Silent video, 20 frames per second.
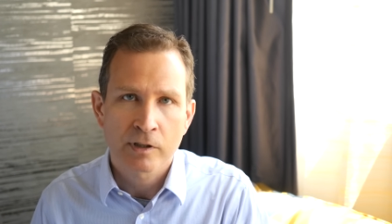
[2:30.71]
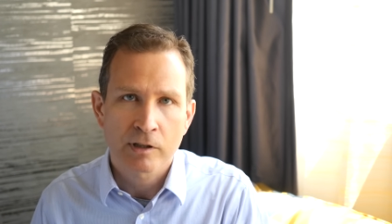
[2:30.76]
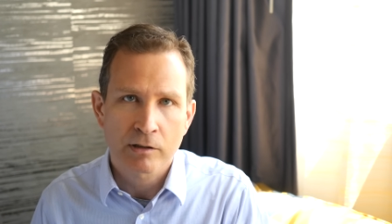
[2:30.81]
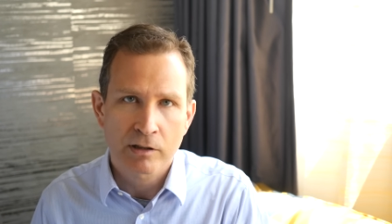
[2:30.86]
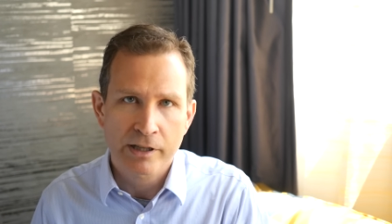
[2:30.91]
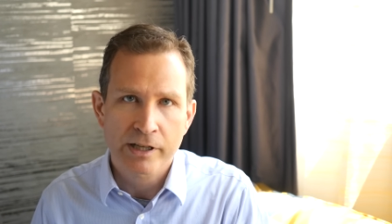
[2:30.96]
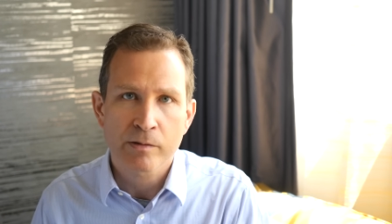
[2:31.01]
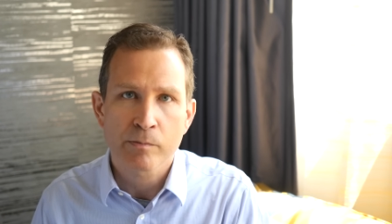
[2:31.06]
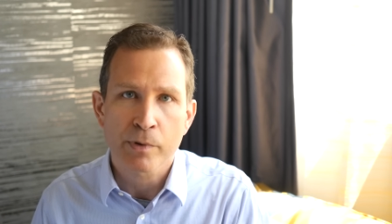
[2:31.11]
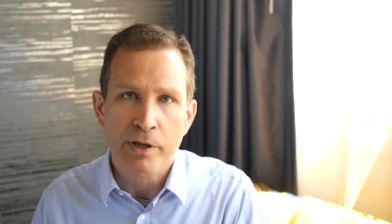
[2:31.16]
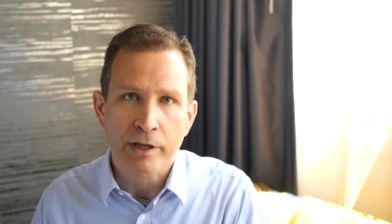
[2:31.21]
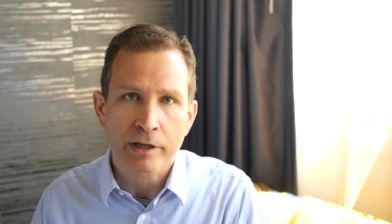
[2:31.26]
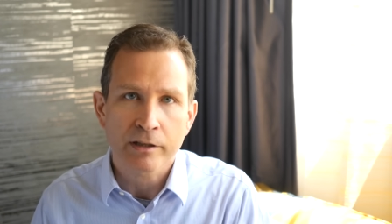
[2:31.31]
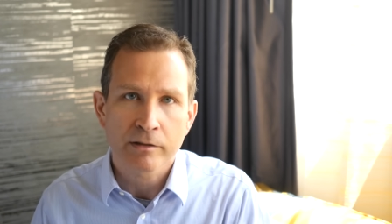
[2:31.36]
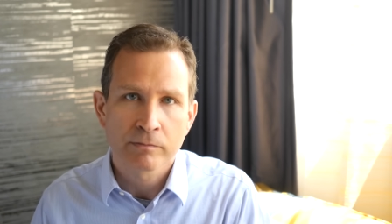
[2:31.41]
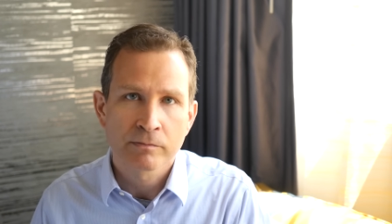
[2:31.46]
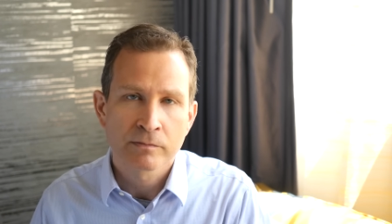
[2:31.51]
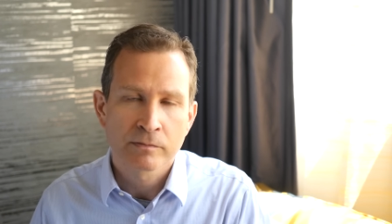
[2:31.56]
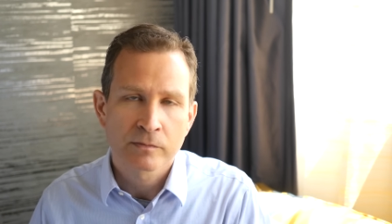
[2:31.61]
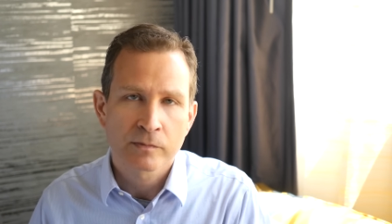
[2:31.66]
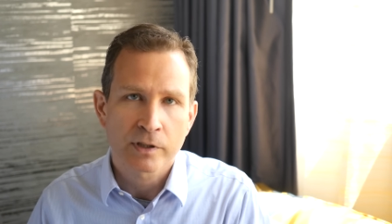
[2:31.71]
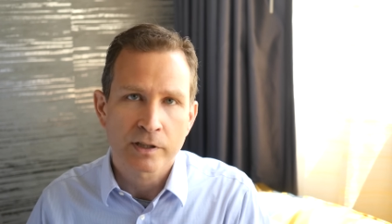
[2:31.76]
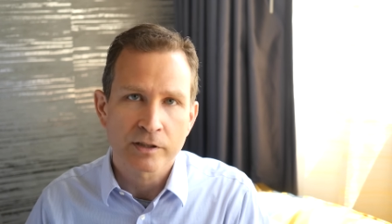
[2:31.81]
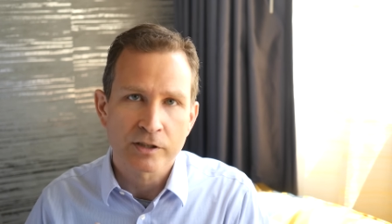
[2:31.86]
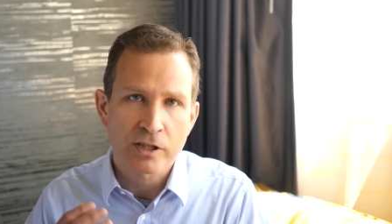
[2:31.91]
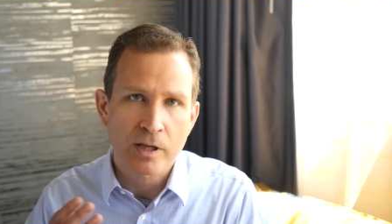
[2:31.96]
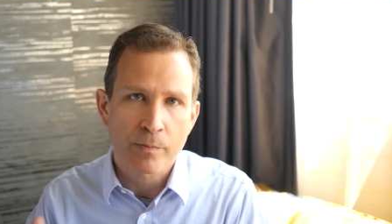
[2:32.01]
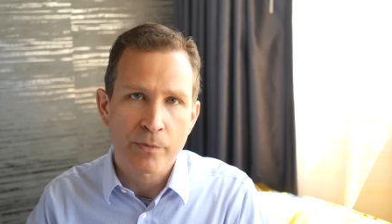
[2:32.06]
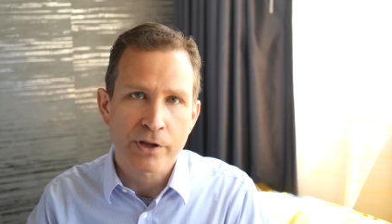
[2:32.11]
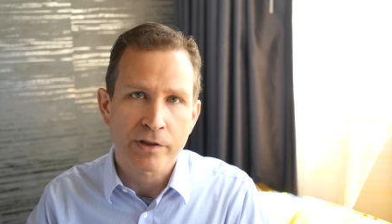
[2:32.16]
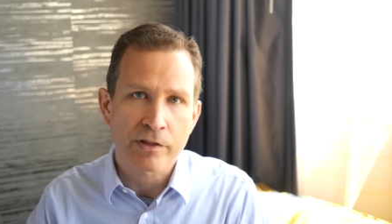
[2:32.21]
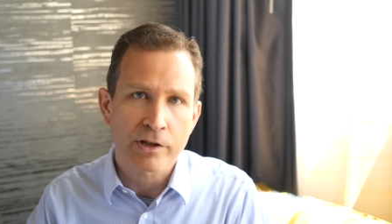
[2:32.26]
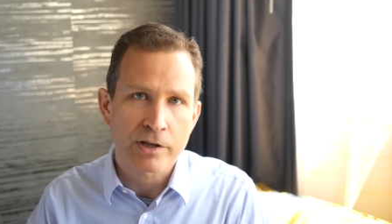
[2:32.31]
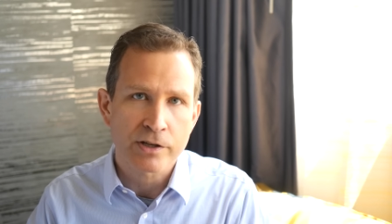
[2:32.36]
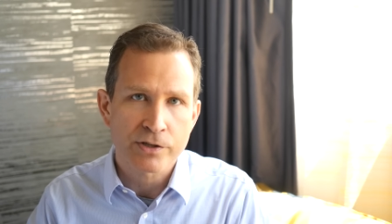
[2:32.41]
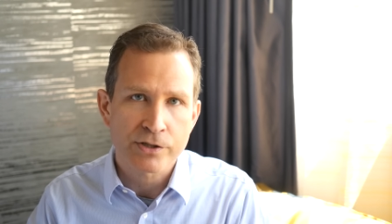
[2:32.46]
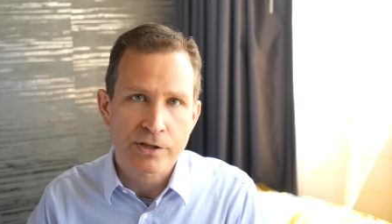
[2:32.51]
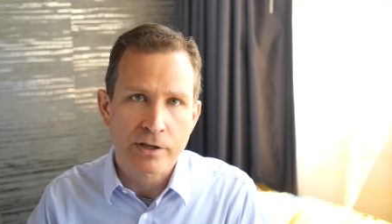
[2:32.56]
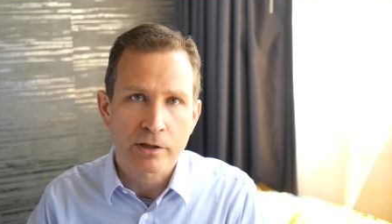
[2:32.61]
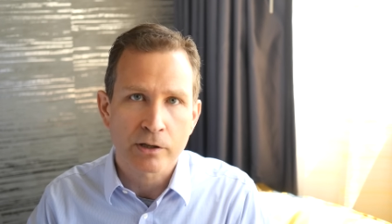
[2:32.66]
clean meat, and something that
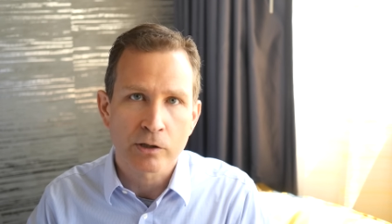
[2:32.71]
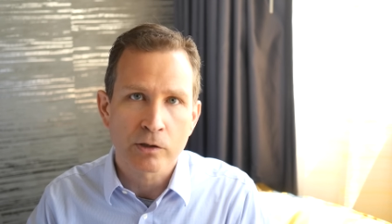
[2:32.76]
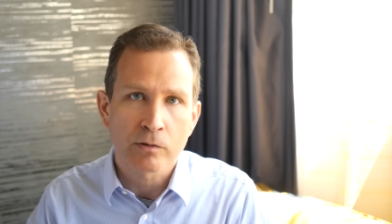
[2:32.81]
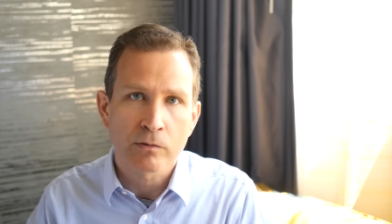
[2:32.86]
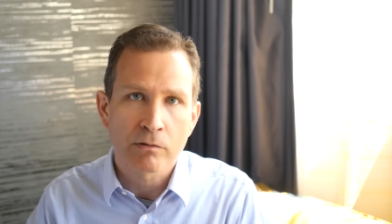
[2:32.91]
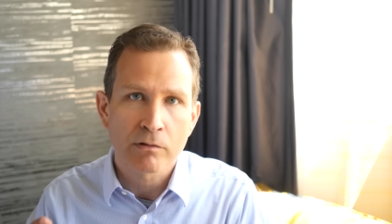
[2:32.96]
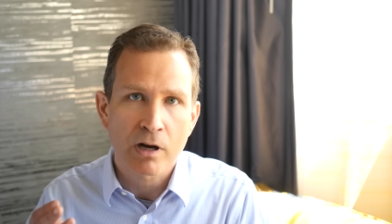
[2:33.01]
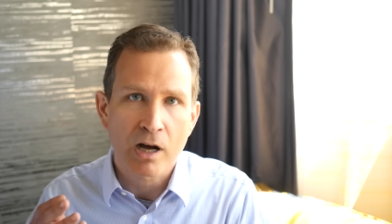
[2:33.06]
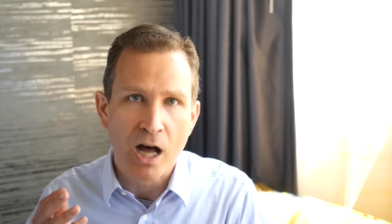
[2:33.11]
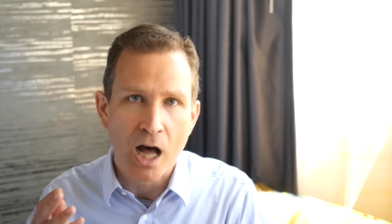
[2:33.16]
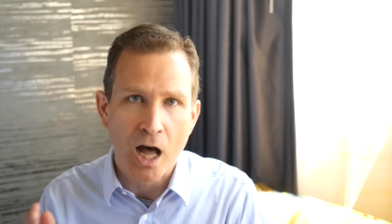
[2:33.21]
is so